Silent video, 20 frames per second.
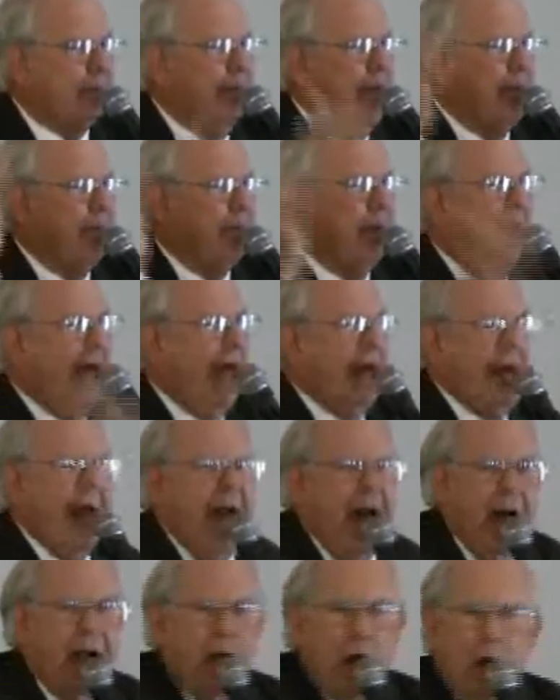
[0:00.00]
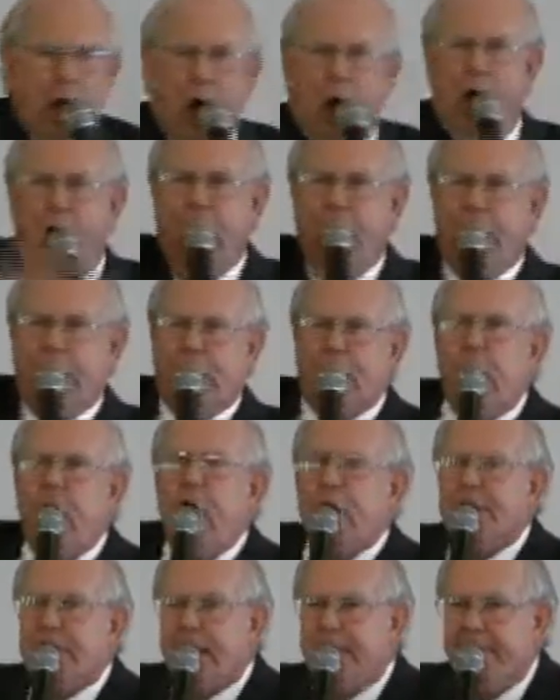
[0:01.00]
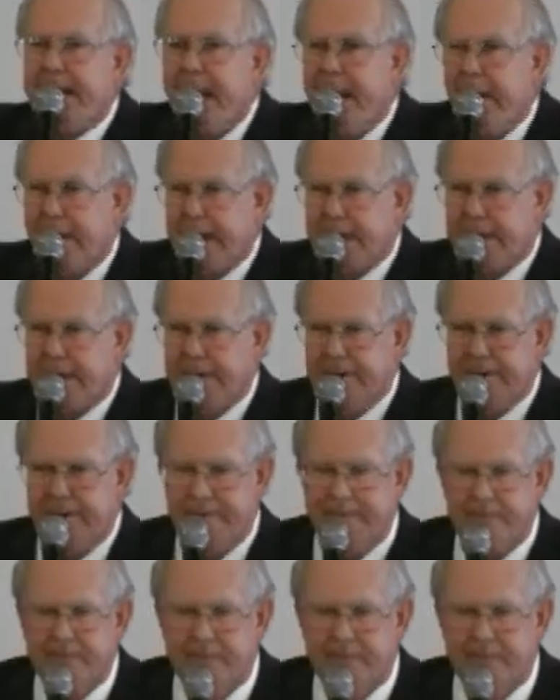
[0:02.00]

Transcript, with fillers: being played out all across America.